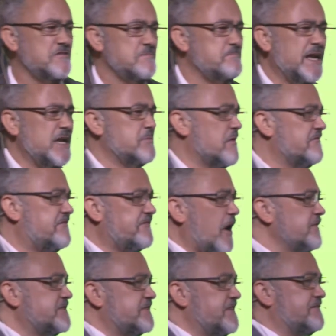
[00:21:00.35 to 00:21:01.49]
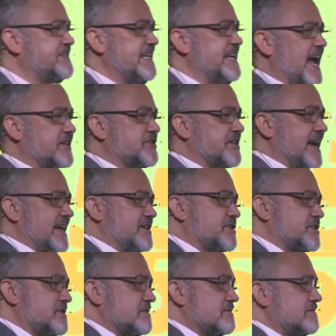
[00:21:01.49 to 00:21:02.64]
minimum 5 to 15
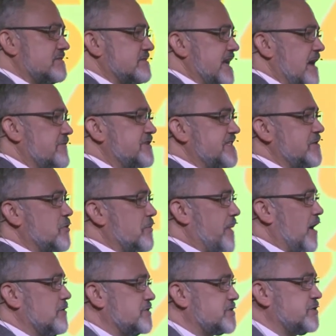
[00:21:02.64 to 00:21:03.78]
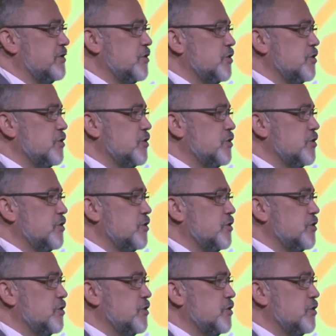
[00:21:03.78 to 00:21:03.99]
hashtags every single post.